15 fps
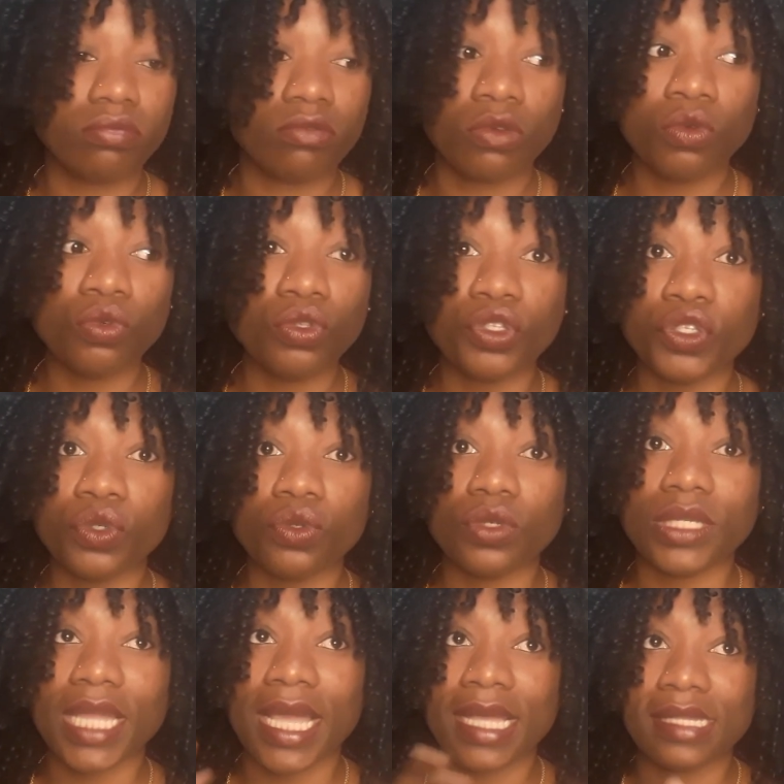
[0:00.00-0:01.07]
cool
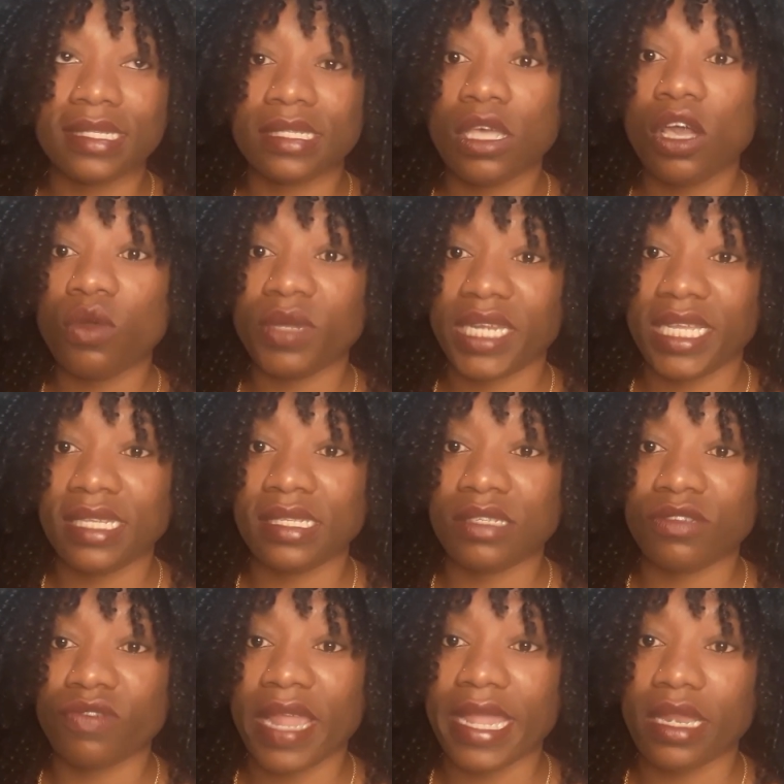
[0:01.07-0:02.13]
tone as how it is
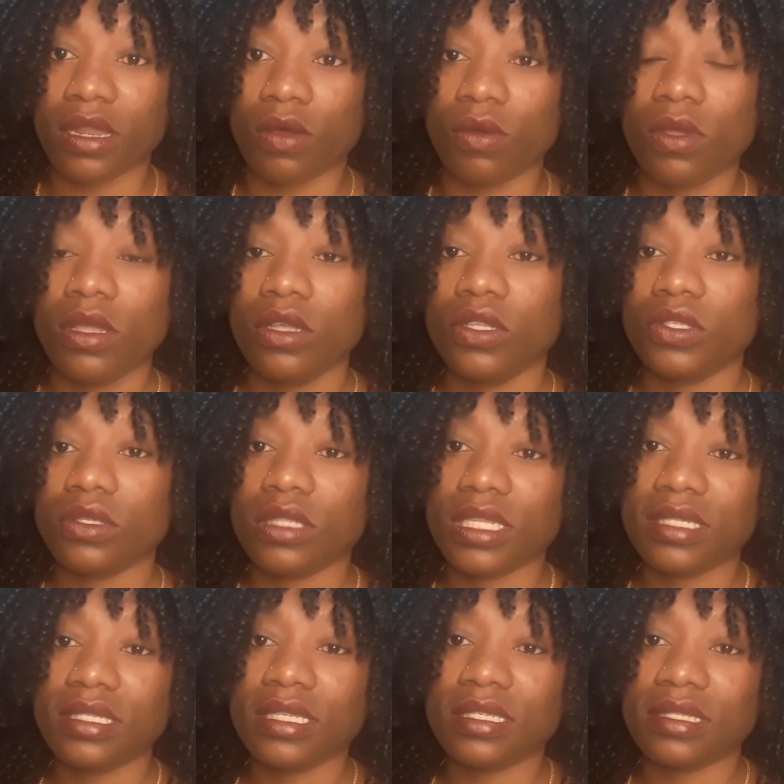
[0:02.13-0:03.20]
right now. So
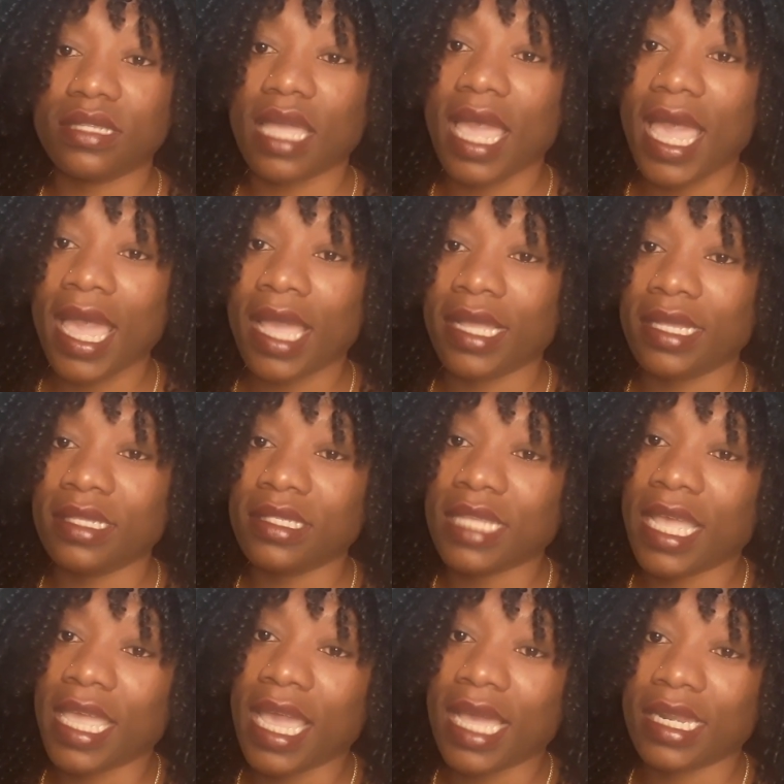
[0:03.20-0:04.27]
this is the highest
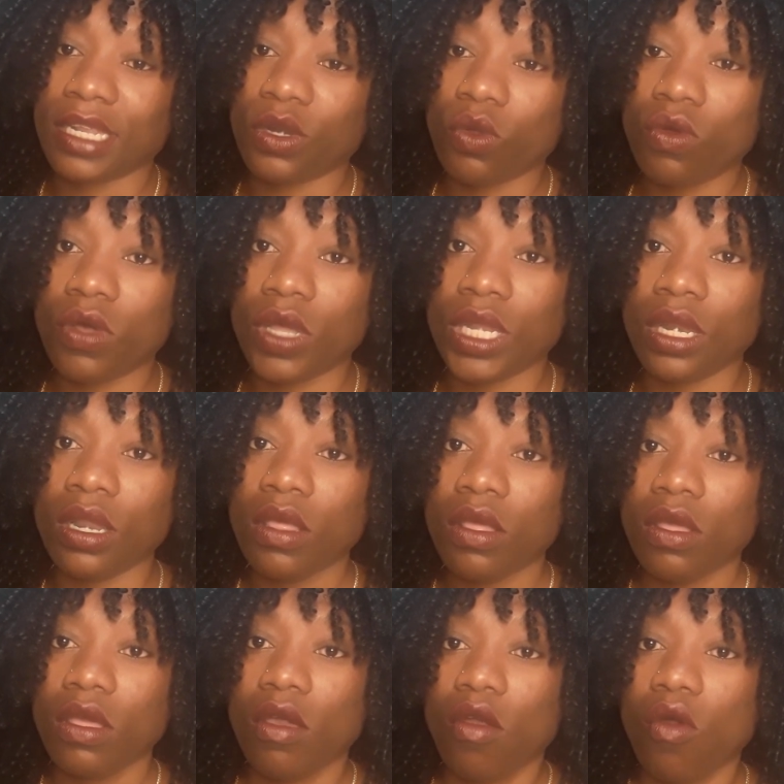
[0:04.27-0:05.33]
I had it on
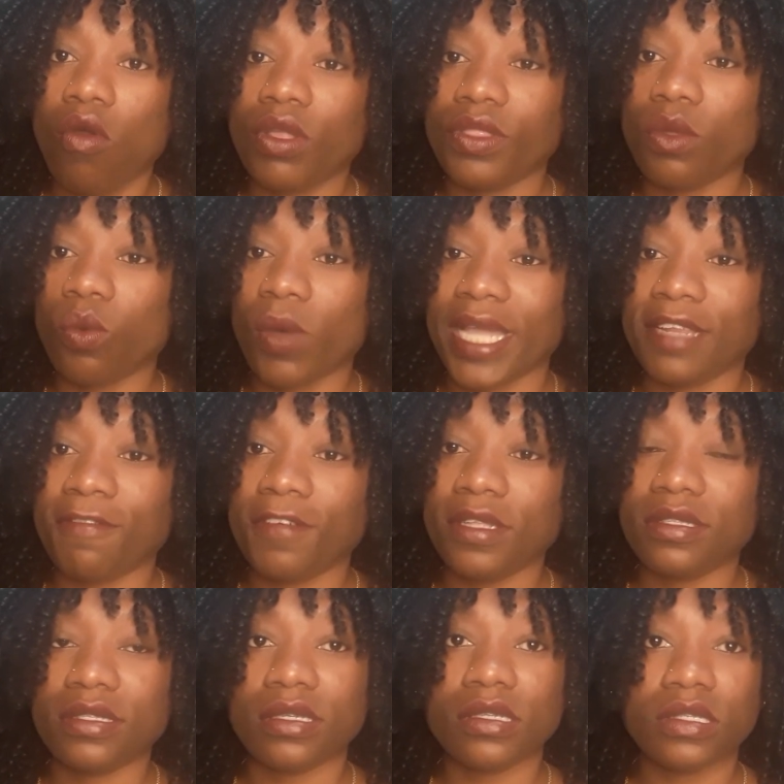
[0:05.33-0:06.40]
the white
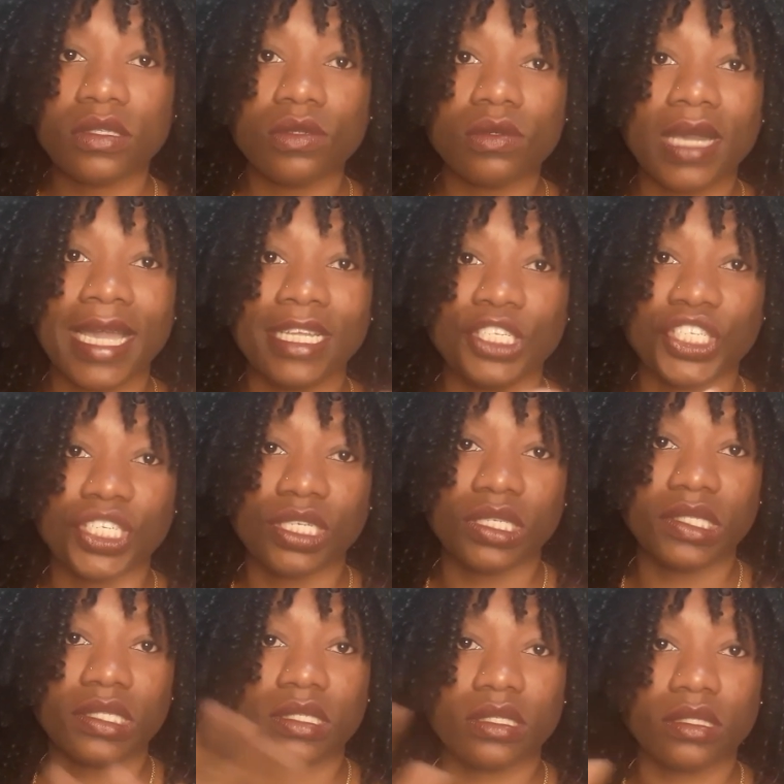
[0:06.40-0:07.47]
filter, so I
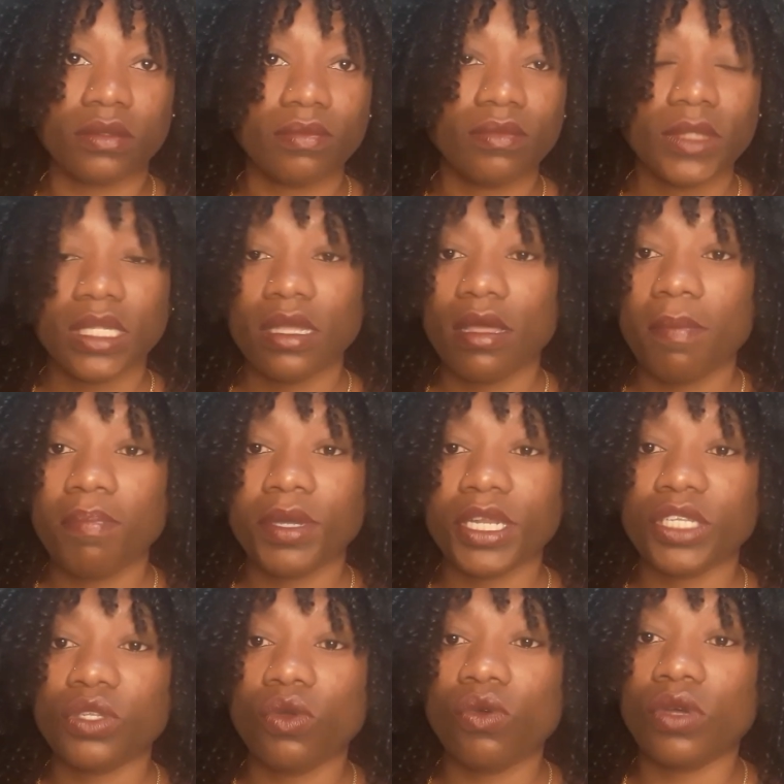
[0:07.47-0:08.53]
just put
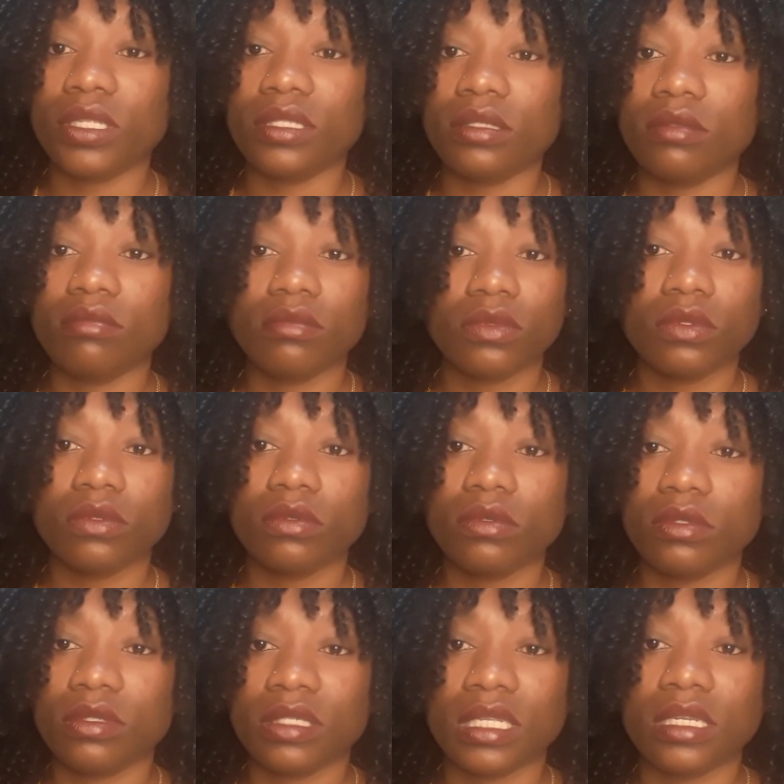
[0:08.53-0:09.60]
it on
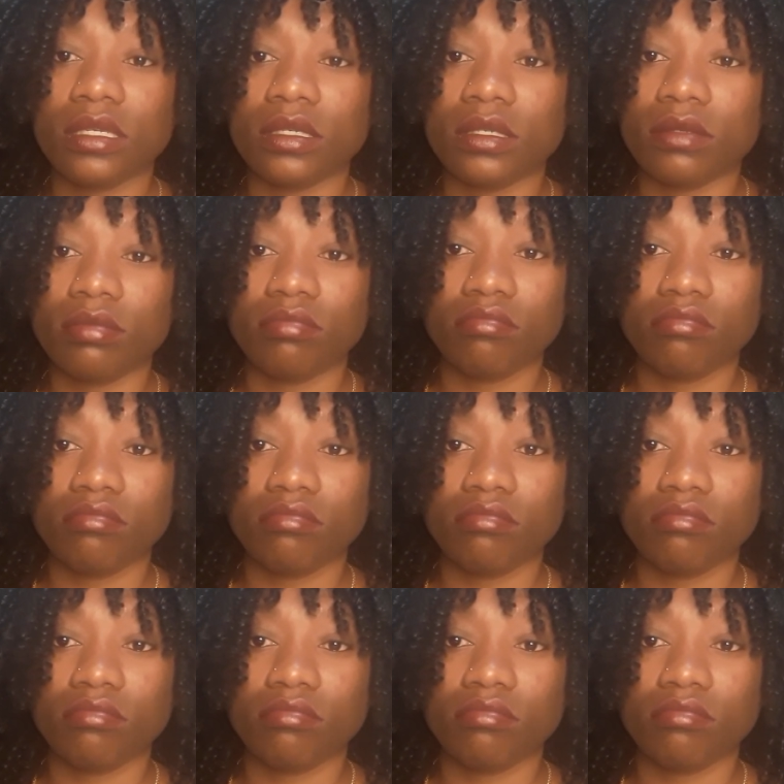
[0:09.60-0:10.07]
to the